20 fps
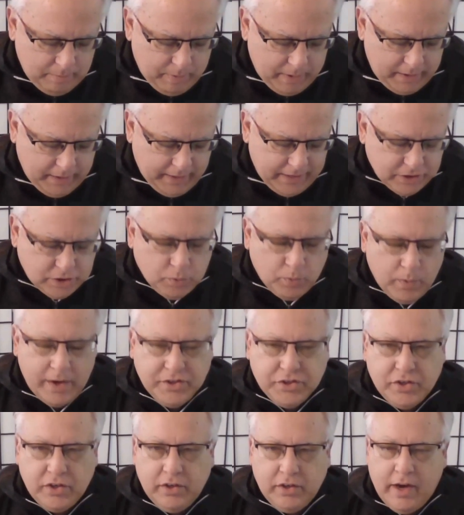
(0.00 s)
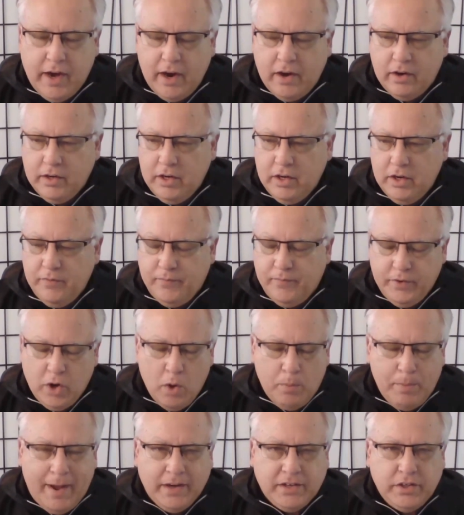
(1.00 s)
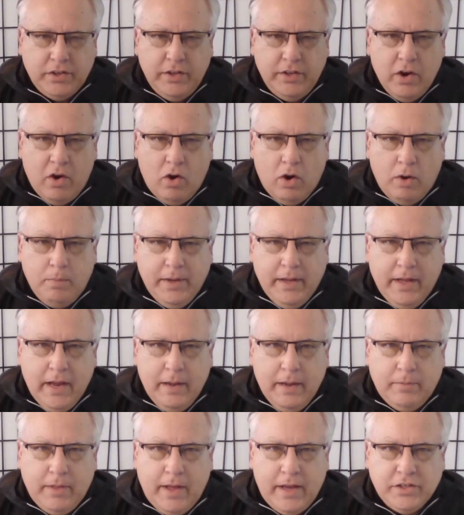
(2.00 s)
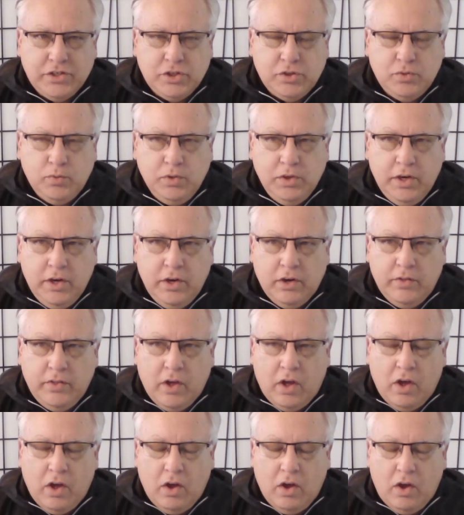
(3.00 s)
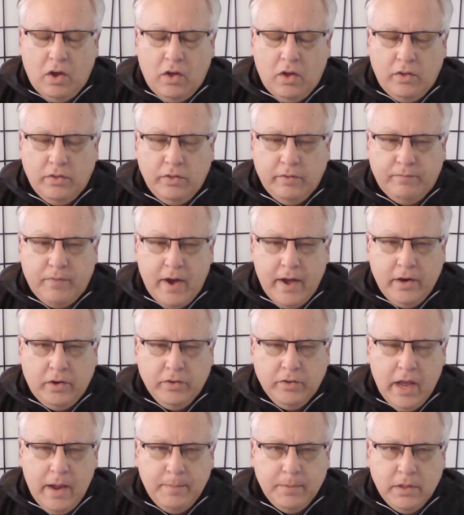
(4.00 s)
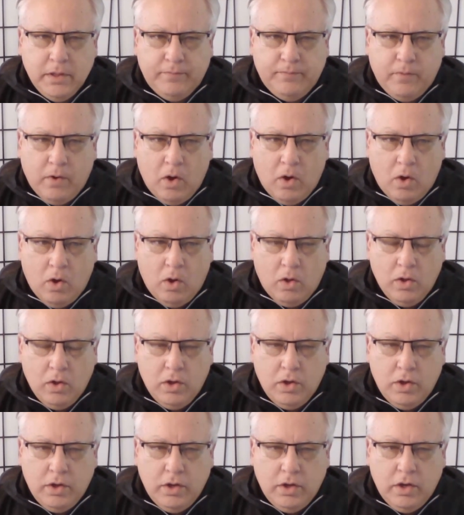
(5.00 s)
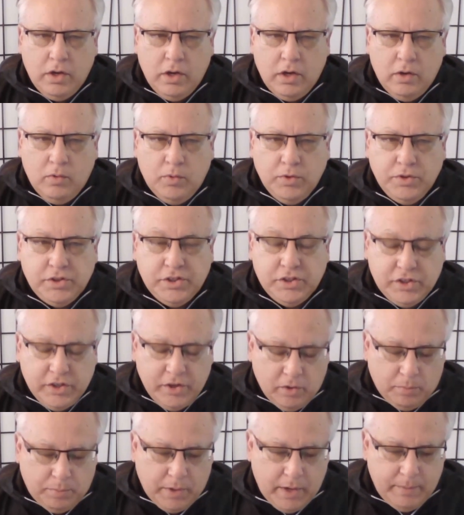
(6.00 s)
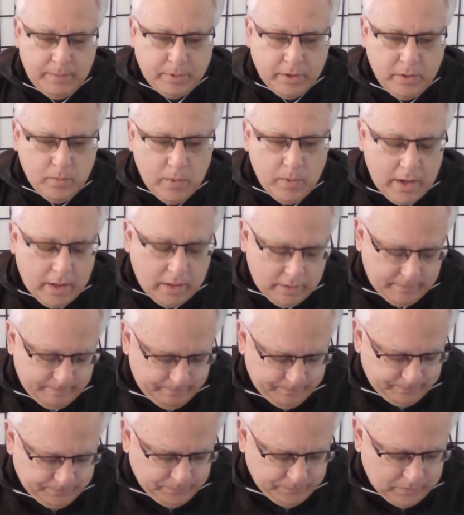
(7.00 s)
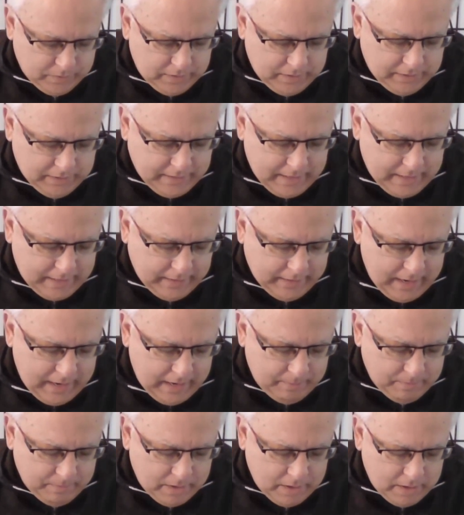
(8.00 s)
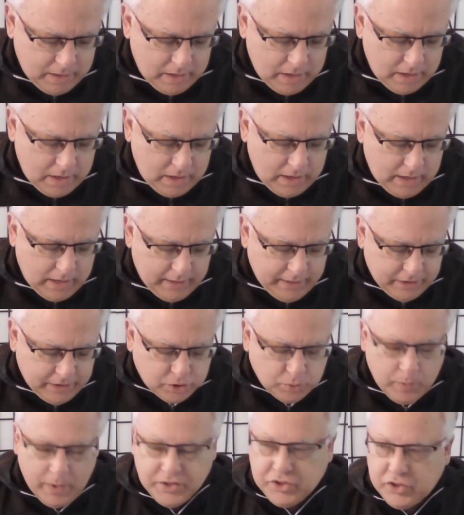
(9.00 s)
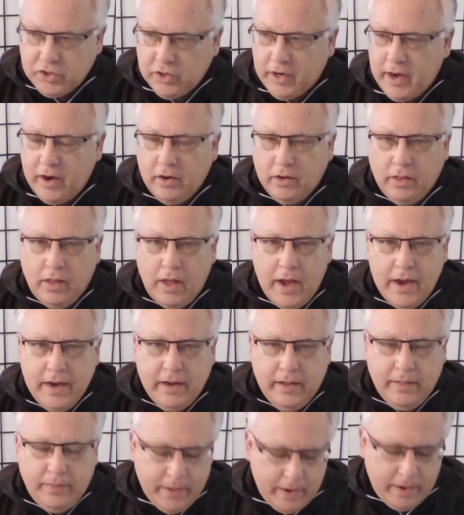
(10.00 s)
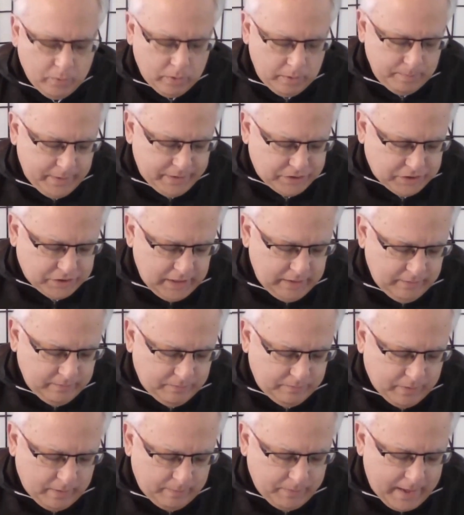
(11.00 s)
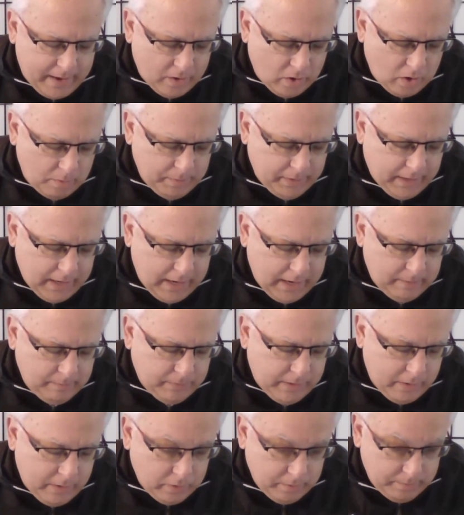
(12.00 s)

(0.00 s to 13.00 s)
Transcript: But against Western Carolina, if you go back to the Army game last year, the final game of the fall, which the Citadel played pretty well in that game, against Western Carolina, they were missing from that Army game, they